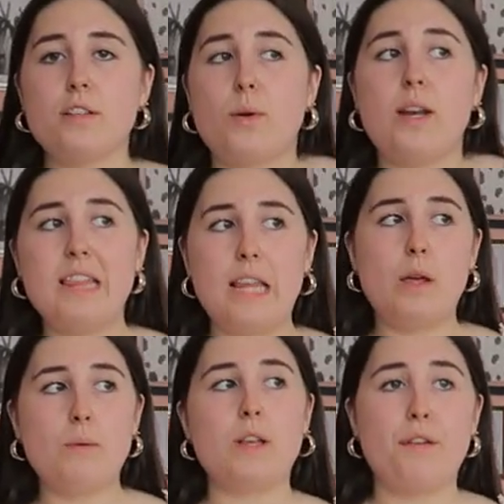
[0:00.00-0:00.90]
so I didn't
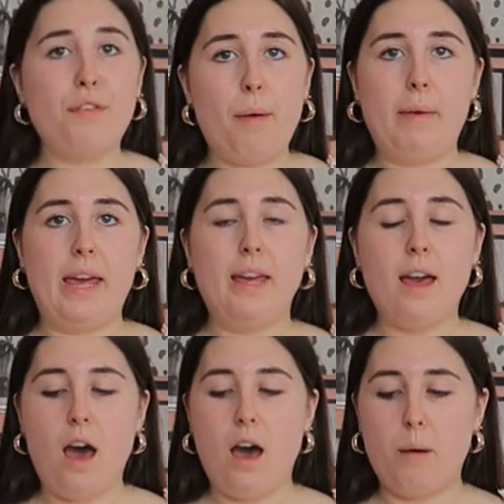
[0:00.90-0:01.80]
think it was going to fit
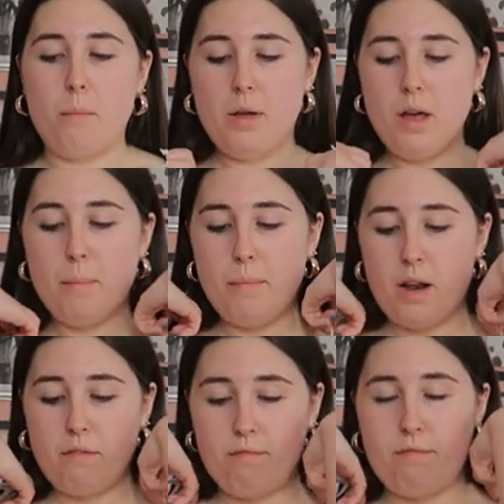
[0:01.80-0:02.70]
me um
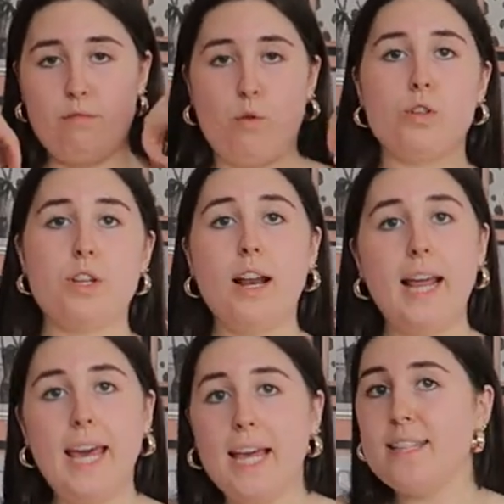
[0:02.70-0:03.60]
but
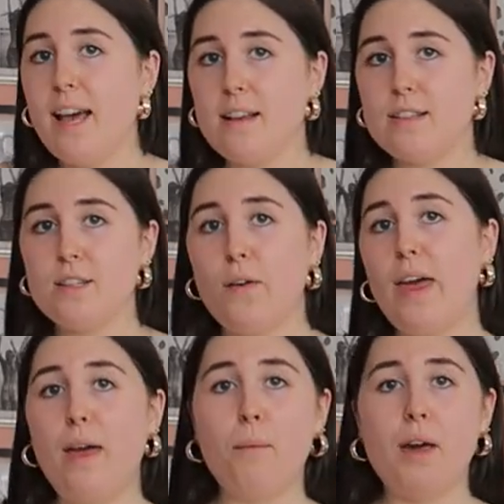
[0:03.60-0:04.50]
fortunately it does so
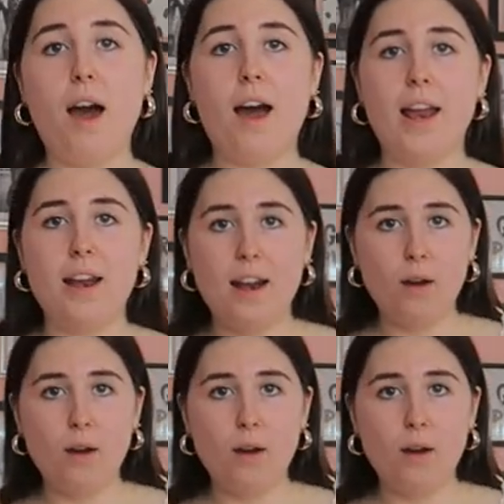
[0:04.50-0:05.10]
here we are in a